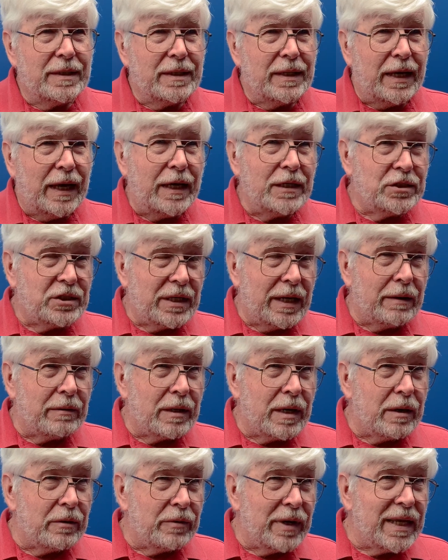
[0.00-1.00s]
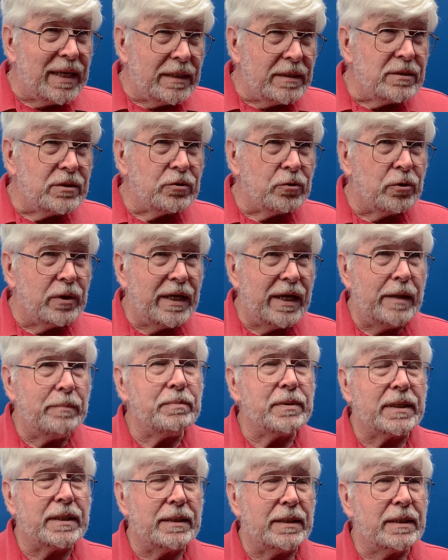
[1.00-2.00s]
HRRS or
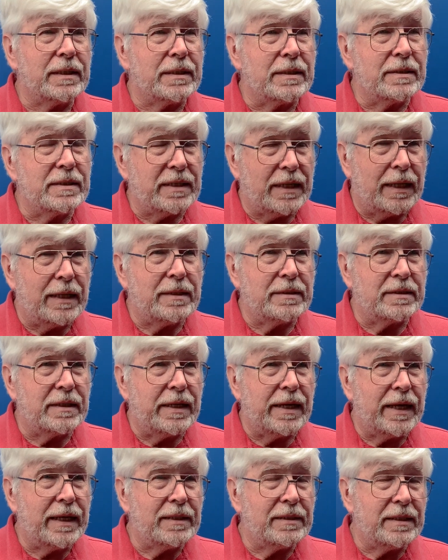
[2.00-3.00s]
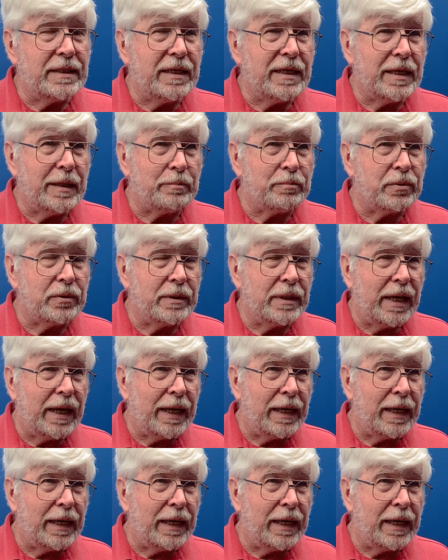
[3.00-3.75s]
Hepca contains an anti-heparin